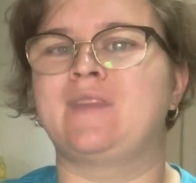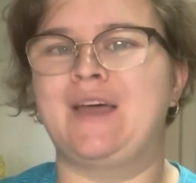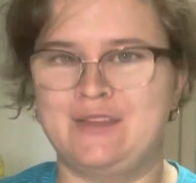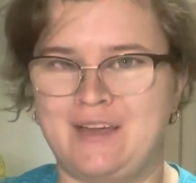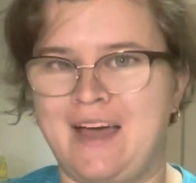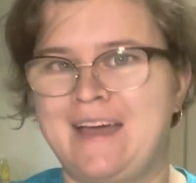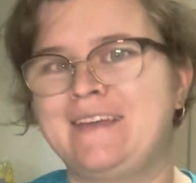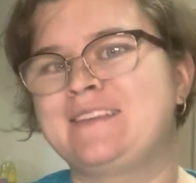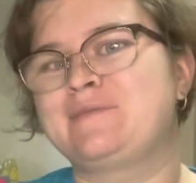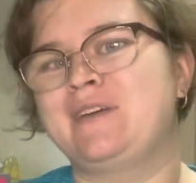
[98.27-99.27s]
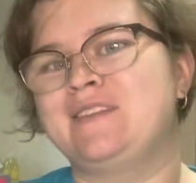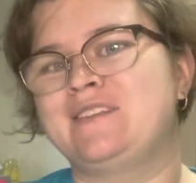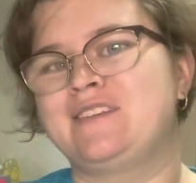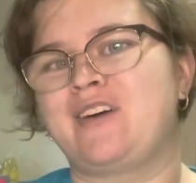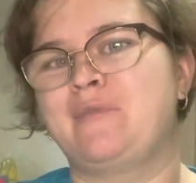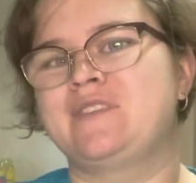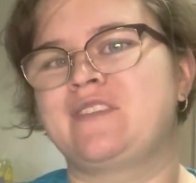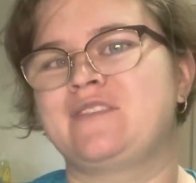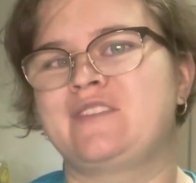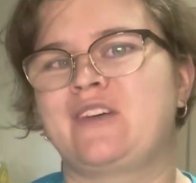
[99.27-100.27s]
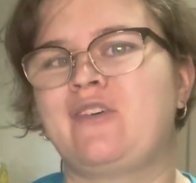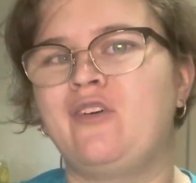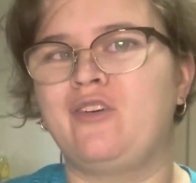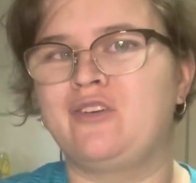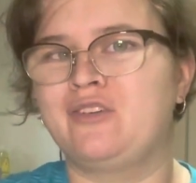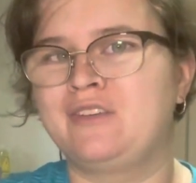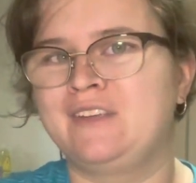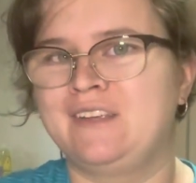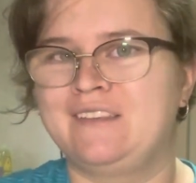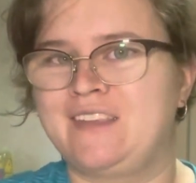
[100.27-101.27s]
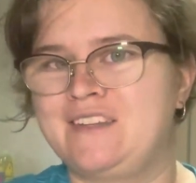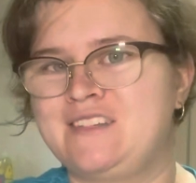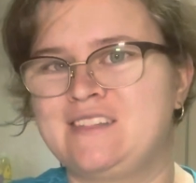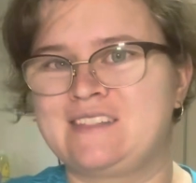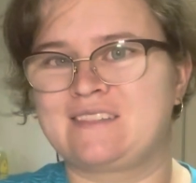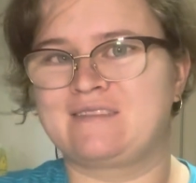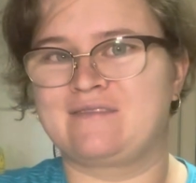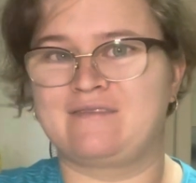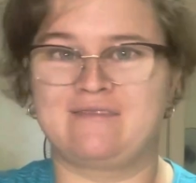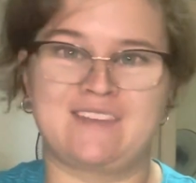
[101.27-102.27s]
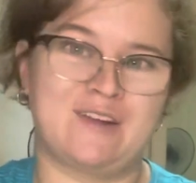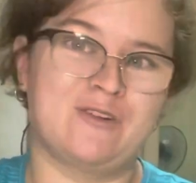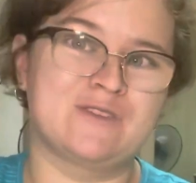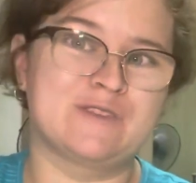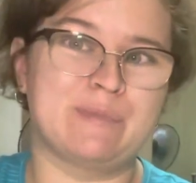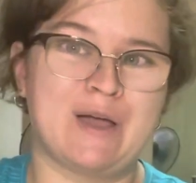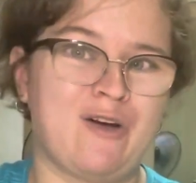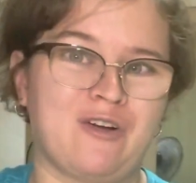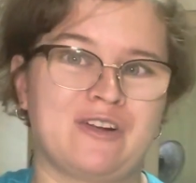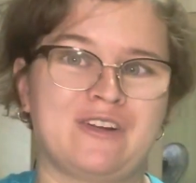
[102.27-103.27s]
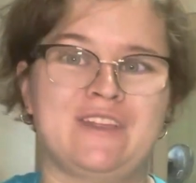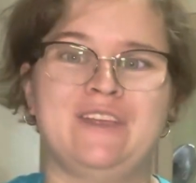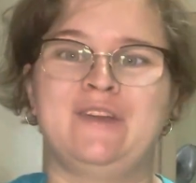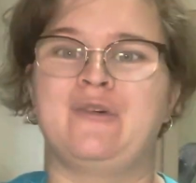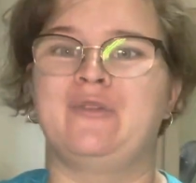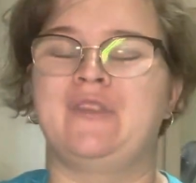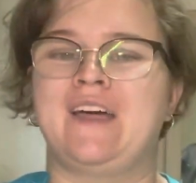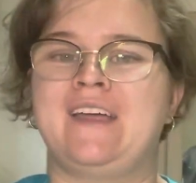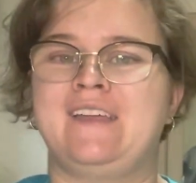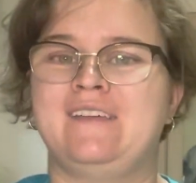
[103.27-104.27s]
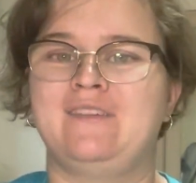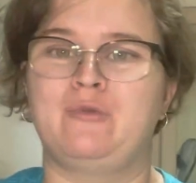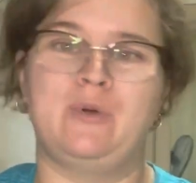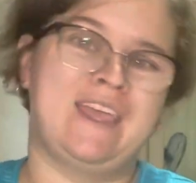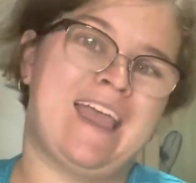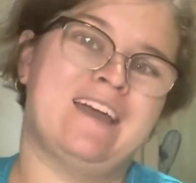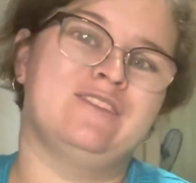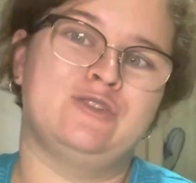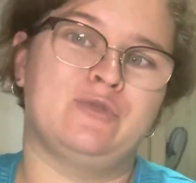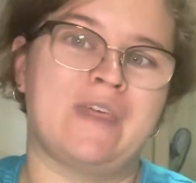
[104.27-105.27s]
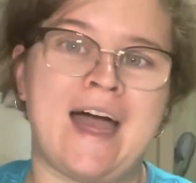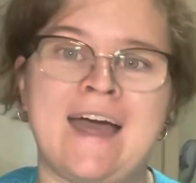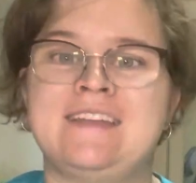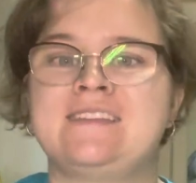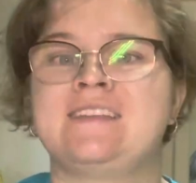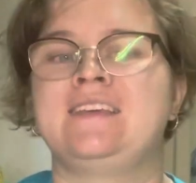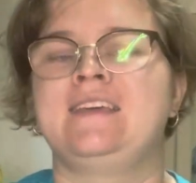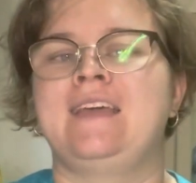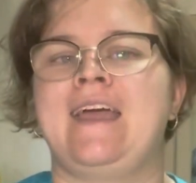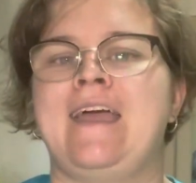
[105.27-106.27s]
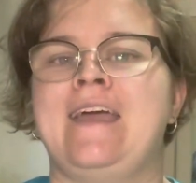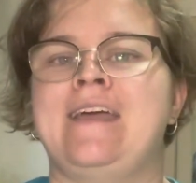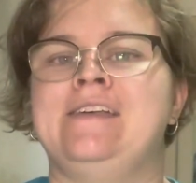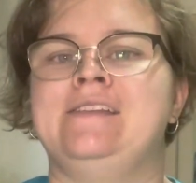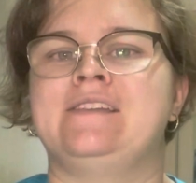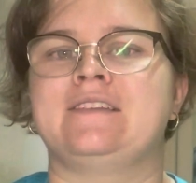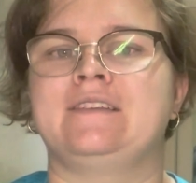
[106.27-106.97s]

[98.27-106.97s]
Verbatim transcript: I, I exclaimed to Thomas, I was like, Oh, that just that hurts my heart, you know, that we can't do that. And